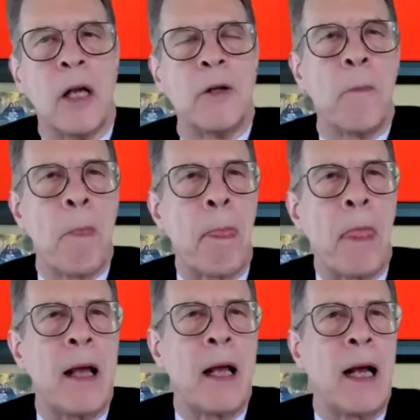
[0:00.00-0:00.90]
So,
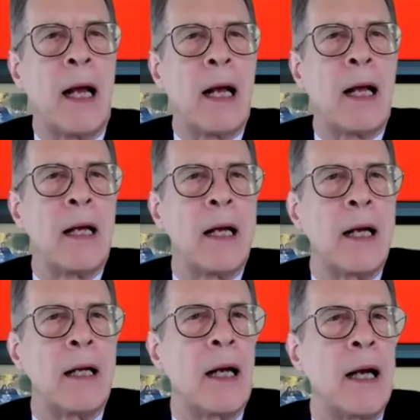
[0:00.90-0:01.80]
uh, uh,
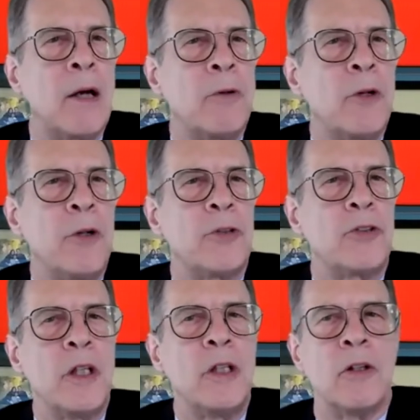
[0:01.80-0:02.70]
how do you
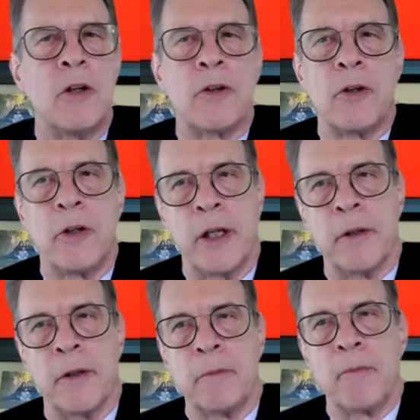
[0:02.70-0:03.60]
see North
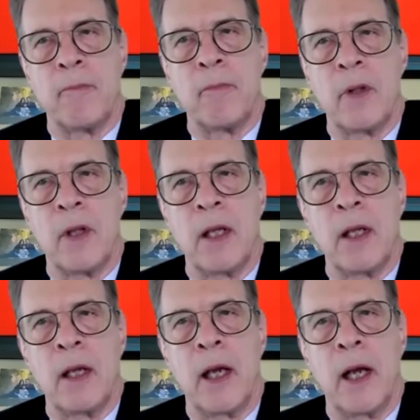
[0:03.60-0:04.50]
Korea?
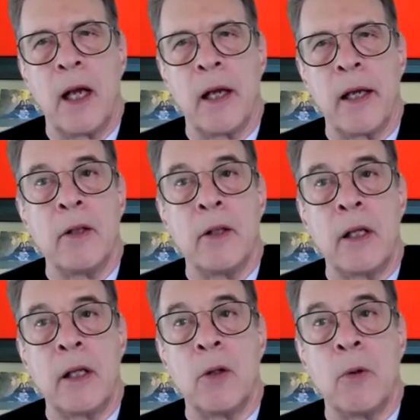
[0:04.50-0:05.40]
Uh, in,
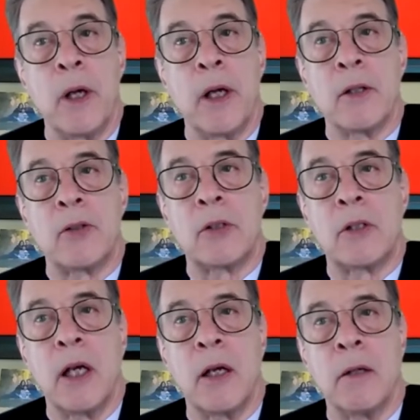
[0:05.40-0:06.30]
in the West,
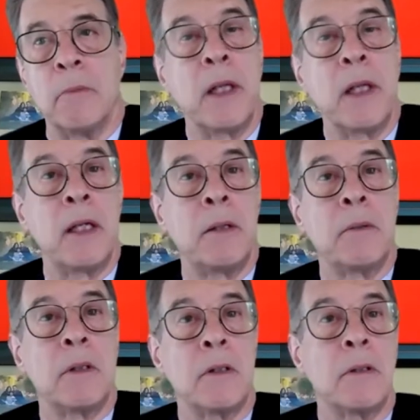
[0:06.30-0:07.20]
uh, many
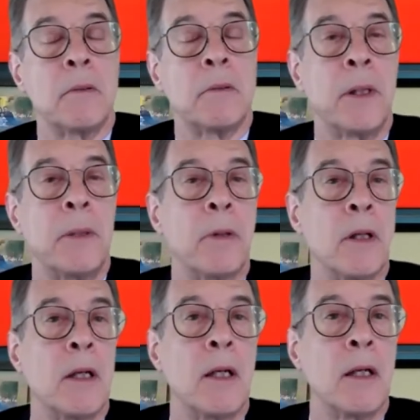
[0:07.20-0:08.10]

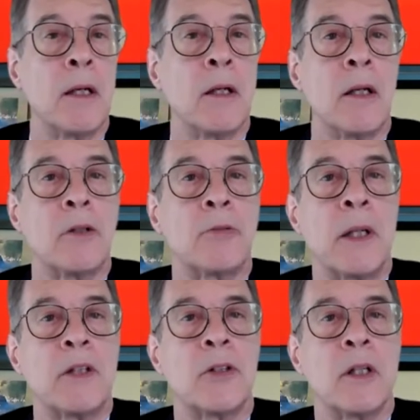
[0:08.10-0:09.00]
people, uh,
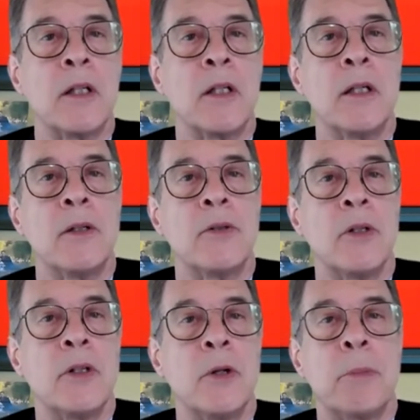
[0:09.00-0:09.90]
especially
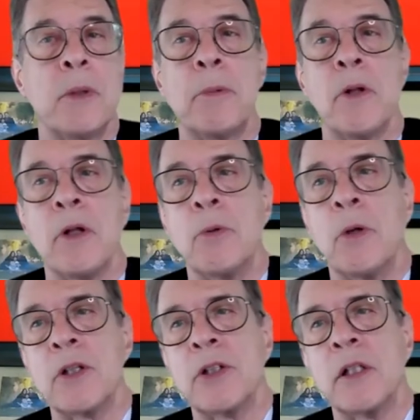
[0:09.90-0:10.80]
senior people in
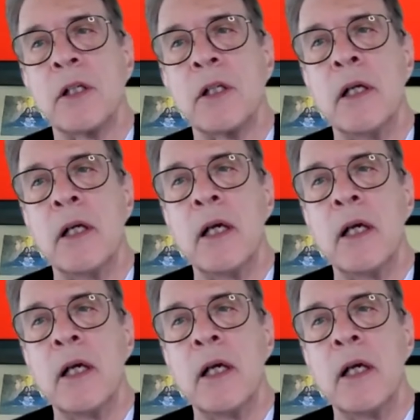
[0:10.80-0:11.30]
Washington,